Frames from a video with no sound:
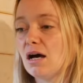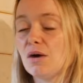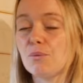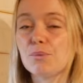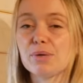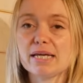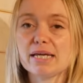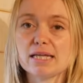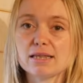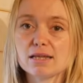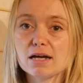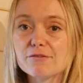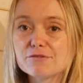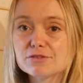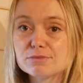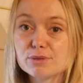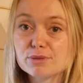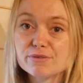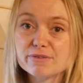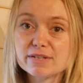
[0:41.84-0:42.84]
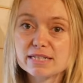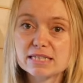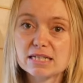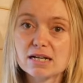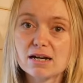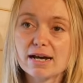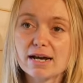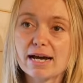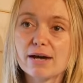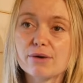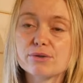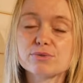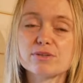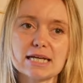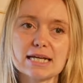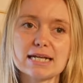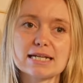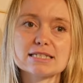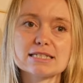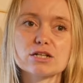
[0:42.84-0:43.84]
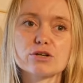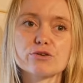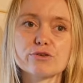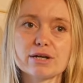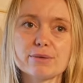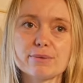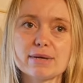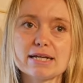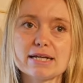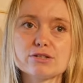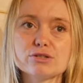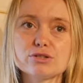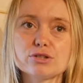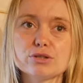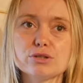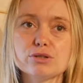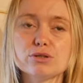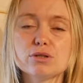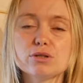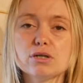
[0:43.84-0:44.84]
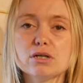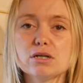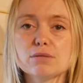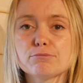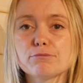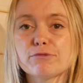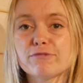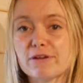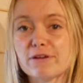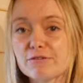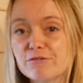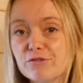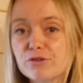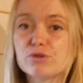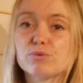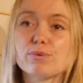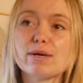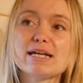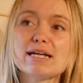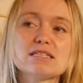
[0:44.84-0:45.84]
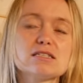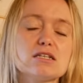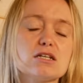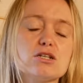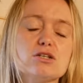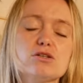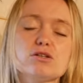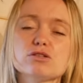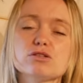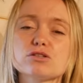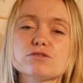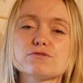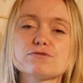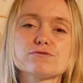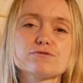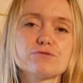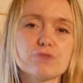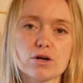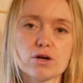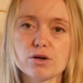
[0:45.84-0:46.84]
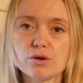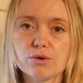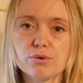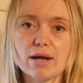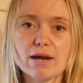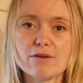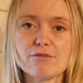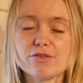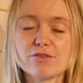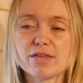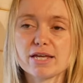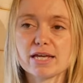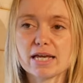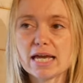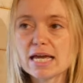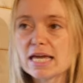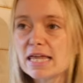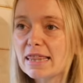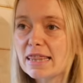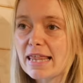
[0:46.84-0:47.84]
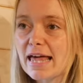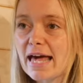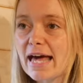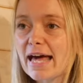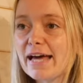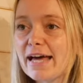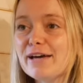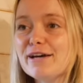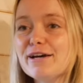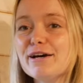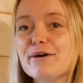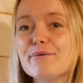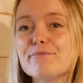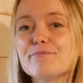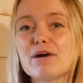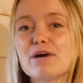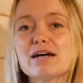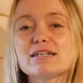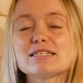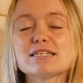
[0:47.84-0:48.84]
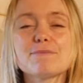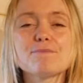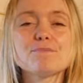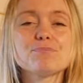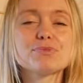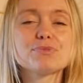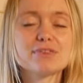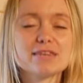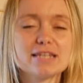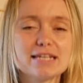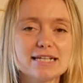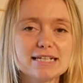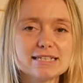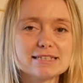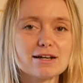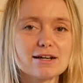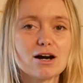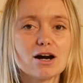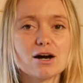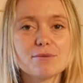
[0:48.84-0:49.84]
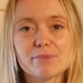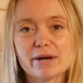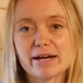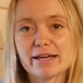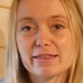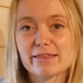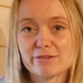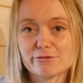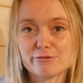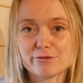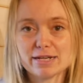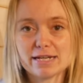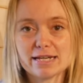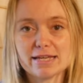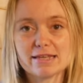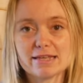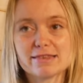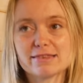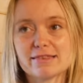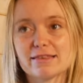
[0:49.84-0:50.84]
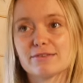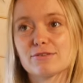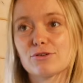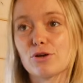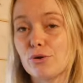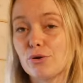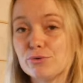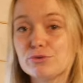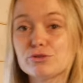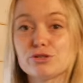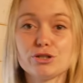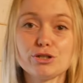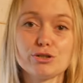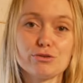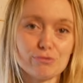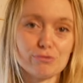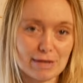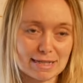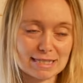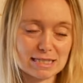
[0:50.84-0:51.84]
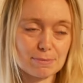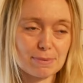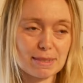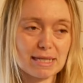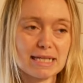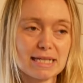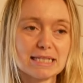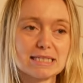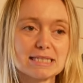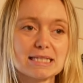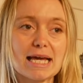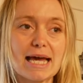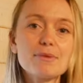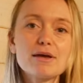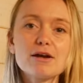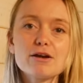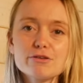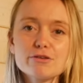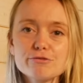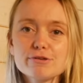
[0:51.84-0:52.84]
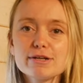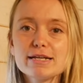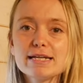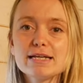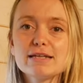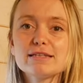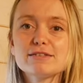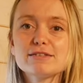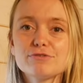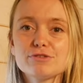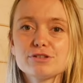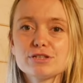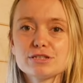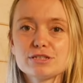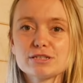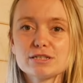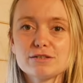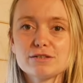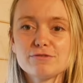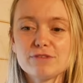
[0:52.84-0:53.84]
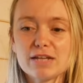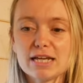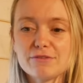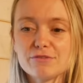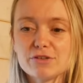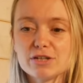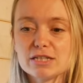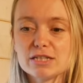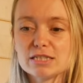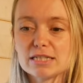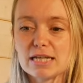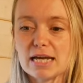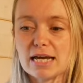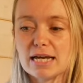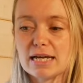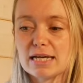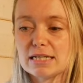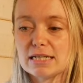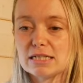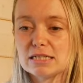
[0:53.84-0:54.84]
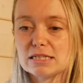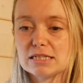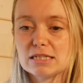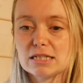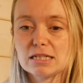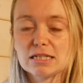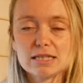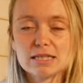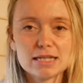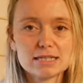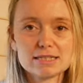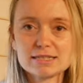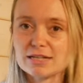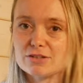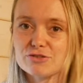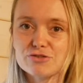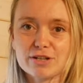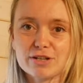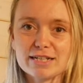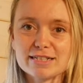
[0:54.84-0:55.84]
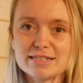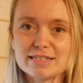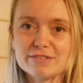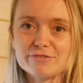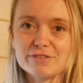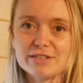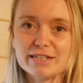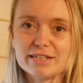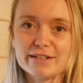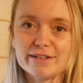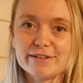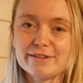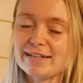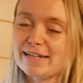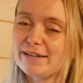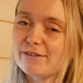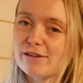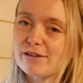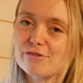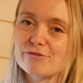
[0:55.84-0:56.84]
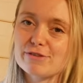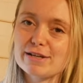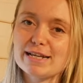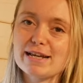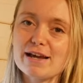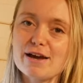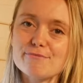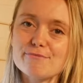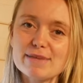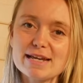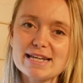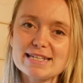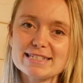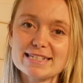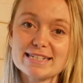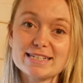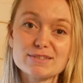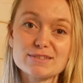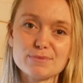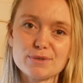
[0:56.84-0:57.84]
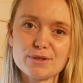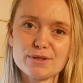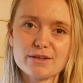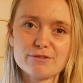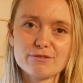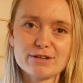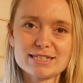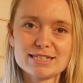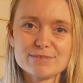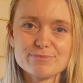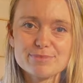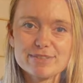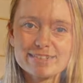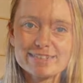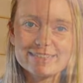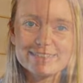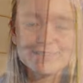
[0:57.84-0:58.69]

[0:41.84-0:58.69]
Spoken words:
We love smoothies in our house and it's a great way to prevent food waste. You can just throw everything in there, but these are my three go-to recipes. There are three different flavors and let's get straight into the video. Here are three amazing smoothie recipes.